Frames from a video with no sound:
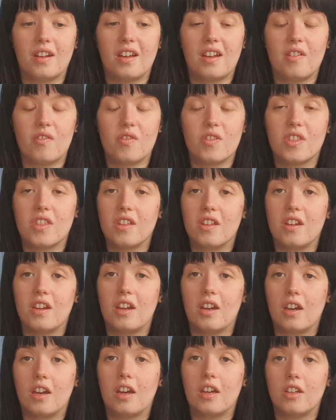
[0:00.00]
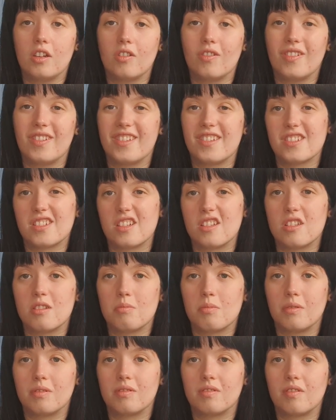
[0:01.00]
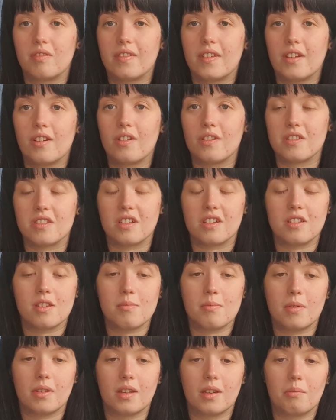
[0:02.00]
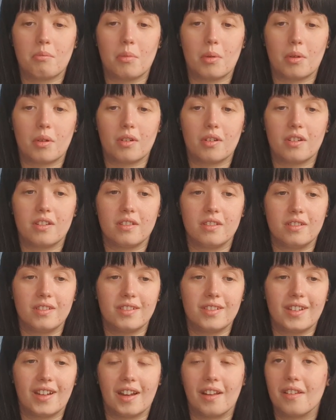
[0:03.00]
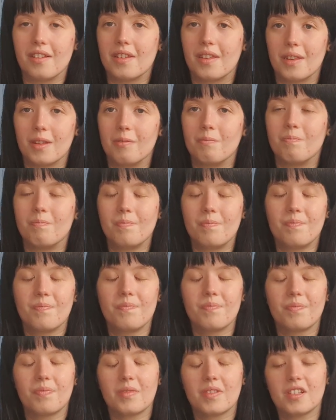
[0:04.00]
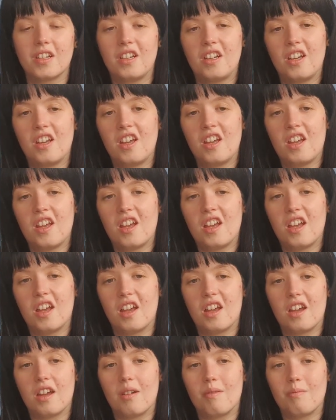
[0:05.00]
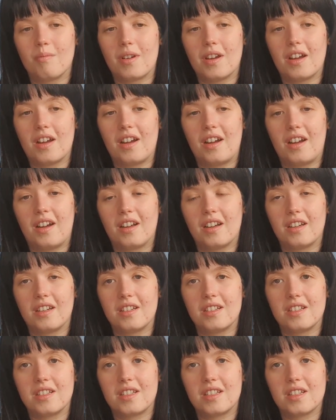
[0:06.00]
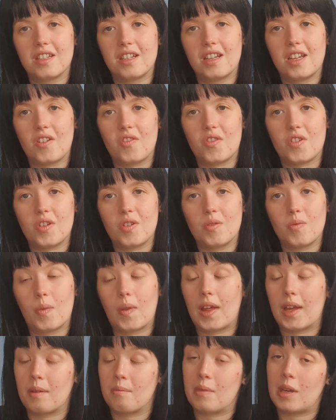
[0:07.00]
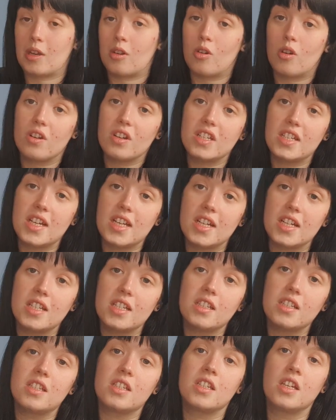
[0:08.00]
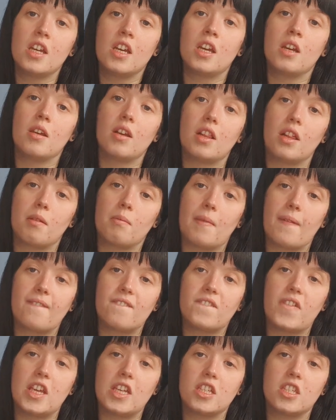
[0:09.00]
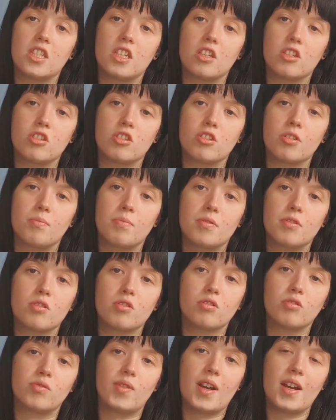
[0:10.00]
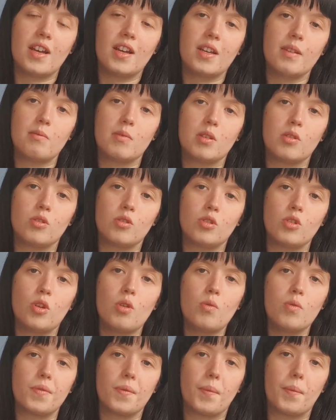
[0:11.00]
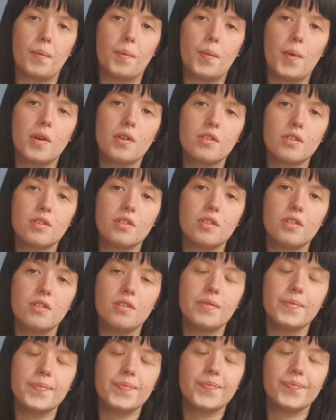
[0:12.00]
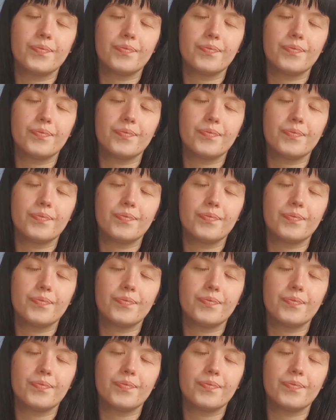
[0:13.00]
If they're sensible. If they're not sensible, then I'm not going to answer them. And if you like my content, click on my face to subscribe. You want to.